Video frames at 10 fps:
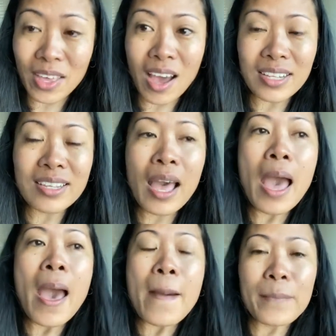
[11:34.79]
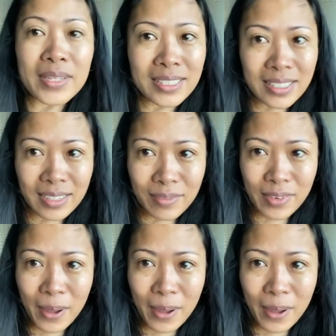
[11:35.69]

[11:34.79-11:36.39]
thoughts, positive